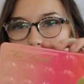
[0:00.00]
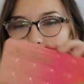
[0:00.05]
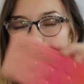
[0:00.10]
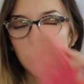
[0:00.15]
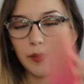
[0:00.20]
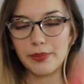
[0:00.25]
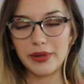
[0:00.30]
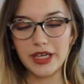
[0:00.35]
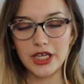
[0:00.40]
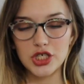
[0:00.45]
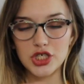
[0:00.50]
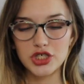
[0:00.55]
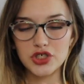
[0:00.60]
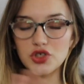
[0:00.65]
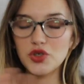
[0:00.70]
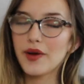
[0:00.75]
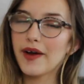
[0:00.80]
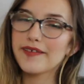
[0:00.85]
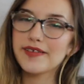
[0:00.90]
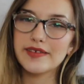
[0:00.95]
the Sweet Peach.
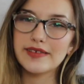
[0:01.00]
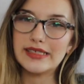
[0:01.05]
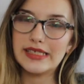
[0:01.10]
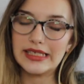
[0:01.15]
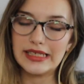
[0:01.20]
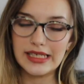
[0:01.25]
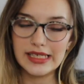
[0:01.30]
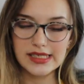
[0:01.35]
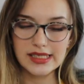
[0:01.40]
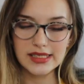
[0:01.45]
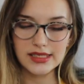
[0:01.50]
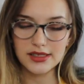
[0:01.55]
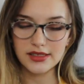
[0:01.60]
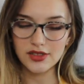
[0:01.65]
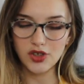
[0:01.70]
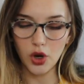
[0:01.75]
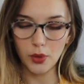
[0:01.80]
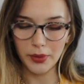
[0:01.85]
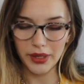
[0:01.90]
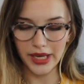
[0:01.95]
You guys have seen this
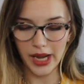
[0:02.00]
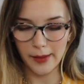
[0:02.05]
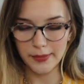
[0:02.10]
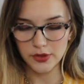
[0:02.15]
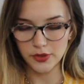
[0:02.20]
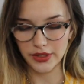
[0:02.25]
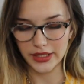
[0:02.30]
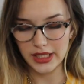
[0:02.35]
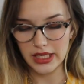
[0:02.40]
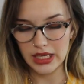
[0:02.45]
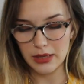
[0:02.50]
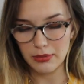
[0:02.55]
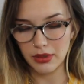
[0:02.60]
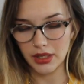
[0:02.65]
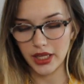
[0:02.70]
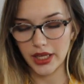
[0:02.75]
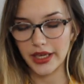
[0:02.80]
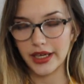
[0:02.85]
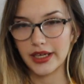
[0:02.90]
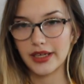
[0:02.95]
so many times already,
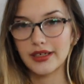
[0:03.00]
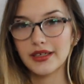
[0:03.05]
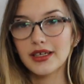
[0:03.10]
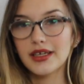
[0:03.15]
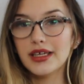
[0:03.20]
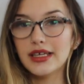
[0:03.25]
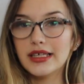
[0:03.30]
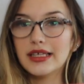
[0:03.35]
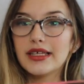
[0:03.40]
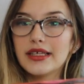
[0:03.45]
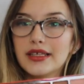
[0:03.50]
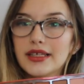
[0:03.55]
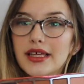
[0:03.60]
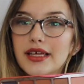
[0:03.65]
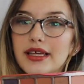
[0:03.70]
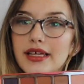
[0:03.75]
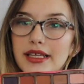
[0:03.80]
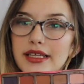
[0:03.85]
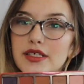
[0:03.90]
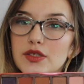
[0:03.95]
but like,
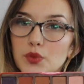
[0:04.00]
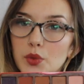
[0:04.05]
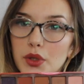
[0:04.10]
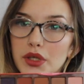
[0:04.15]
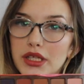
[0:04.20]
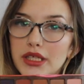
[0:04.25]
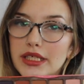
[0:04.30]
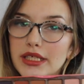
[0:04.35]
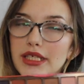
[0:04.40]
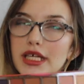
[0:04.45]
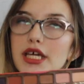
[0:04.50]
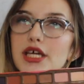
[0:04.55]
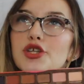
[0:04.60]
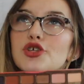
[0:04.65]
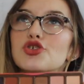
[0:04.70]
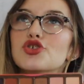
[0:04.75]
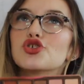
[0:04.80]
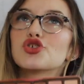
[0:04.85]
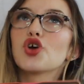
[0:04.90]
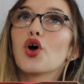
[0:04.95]
it is worth it.
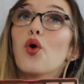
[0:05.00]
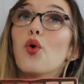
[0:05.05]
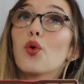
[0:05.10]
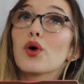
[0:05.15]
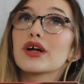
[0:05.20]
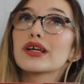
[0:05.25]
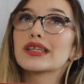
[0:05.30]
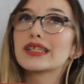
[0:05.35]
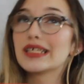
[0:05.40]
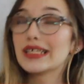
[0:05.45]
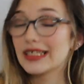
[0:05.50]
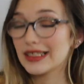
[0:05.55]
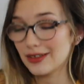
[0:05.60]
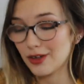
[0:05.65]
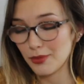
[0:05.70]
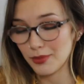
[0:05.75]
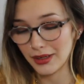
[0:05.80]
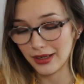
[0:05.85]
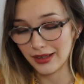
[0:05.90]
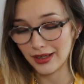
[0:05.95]
It is so worth it.
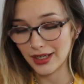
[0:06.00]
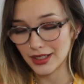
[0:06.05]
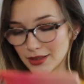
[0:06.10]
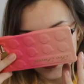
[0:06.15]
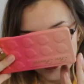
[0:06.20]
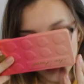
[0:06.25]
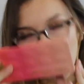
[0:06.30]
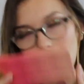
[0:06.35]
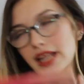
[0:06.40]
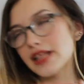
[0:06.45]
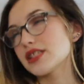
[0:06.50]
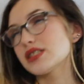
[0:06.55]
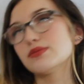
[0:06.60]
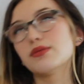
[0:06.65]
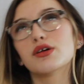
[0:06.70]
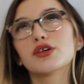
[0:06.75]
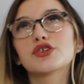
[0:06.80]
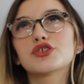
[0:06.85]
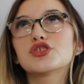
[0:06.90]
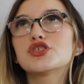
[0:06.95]
Oh my gosh. And it
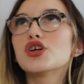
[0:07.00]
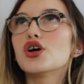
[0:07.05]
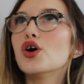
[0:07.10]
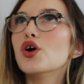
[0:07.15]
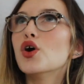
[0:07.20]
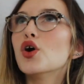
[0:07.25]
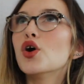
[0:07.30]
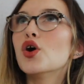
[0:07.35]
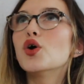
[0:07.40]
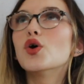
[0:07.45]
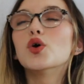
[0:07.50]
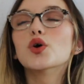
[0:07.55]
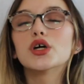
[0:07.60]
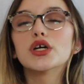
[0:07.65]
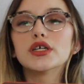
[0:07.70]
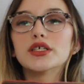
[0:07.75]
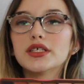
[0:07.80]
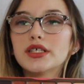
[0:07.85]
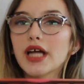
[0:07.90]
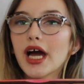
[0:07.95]
smells so
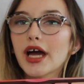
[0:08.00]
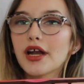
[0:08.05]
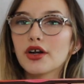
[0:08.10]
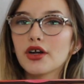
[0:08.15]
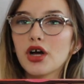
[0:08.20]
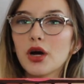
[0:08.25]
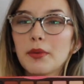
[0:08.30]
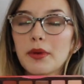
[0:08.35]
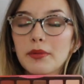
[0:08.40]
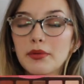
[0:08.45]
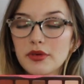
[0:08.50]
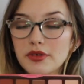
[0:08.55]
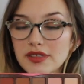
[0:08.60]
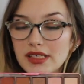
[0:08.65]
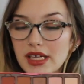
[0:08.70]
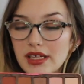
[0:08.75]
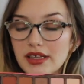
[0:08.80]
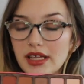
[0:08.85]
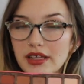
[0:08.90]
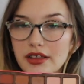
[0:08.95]
good. I don't know, people
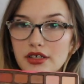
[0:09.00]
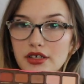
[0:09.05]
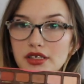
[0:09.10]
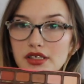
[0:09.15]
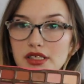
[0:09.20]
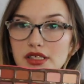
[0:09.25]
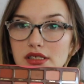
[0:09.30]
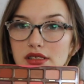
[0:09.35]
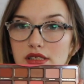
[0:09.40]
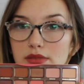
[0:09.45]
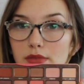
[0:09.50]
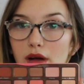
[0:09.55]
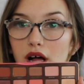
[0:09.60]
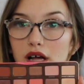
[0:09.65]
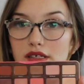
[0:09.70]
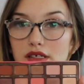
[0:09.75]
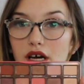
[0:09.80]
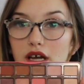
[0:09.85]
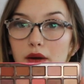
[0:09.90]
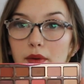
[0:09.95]
said that their smell
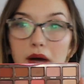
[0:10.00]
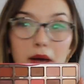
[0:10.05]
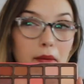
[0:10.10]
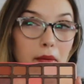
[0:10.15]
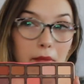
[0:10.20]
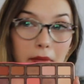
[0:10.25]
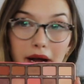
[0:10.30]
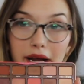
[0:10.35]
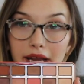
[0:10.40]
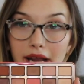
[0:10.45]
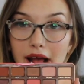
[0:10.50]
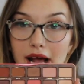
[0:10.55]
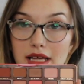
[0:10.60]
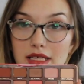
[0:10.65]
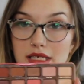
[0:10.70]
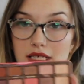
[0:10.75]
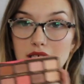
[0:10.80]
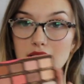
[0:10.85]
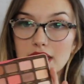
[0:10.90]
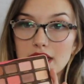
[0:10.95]
has gone away, but mine
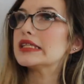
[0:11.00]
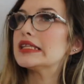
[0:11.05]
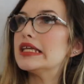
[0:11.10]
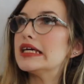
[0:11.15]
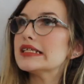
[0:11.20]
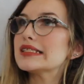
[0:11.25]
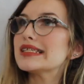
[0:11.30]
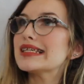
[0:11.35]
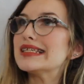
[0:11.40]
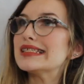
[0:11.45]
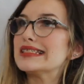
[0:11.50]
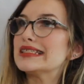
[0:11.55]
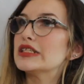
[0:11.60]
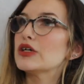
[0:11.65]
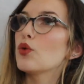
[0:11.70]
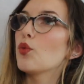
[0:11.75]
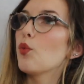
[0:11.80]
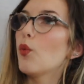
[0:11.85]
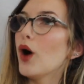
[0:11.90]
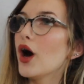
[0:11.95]
hasn't. This is
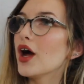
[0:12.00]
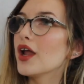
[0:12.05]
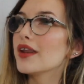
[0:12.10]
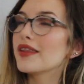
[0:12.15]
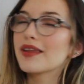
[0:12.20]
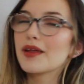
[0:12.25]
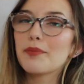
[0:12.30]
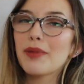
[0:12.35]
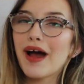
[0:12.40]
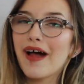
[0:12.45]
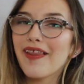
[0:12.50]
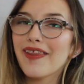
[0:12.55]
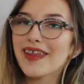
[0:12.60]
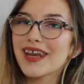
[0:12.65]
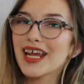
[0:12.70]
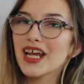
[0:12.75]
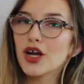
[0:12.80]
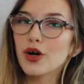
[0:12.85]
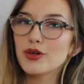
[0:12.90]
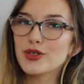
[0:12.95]
the one. The
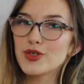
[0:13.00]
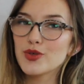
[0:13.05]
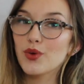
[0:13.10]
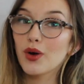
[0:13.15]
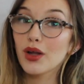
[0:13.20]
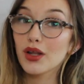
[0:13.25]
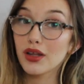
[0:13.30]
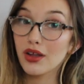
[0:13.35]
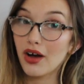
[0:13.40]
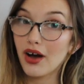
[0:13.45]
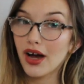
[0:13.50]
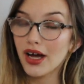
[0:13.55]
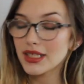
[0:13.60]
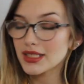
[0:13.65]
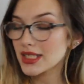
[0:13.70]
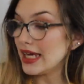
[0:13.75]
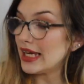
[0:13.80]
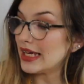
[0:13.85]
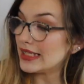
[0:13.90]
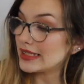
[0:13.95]
palette that I go to a
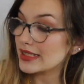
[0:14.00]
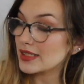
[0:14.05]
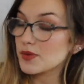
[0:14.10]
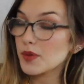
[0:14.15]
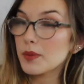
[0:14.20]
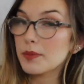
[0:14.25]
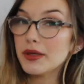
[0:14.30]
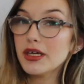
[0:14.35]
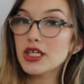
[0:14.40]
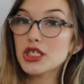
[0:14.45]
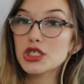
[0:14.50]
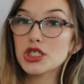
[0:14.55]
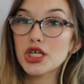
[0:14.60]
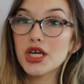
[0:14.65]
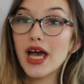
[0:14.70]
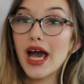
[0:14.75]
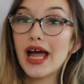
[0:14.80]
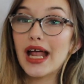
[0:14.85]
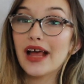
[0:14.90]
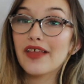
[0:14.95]
lot is the Sweet
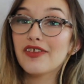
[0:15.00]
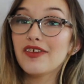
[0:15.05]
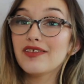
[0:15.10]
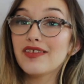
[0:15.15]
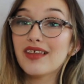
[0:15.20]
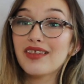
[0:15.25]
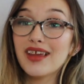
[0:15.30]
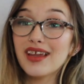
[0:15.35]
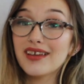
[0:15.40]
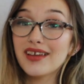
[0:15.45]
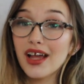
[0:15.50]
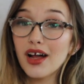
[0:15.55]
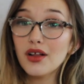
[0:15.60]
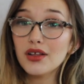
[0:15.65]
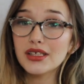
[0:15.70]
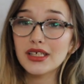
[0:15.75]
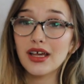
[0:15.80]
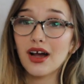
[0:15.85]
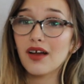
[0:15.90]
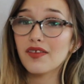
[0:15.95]
Peach, and I think that they
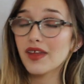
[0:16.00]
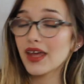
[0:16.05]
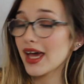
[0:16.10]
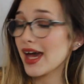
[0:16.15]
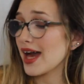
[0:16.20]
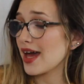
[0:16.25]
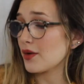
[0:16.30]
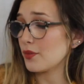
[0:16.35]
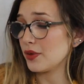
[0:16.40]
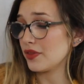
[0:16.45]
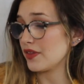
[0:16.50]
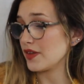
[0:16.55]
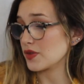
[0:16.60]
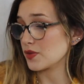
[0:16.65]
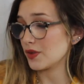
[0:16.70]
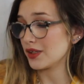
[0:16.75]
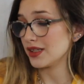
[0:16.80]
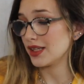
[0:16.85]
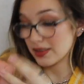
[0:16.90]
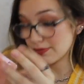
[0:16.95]
nailed it on the head with
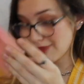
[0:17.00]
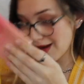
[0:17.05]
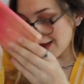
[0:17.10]
this one. This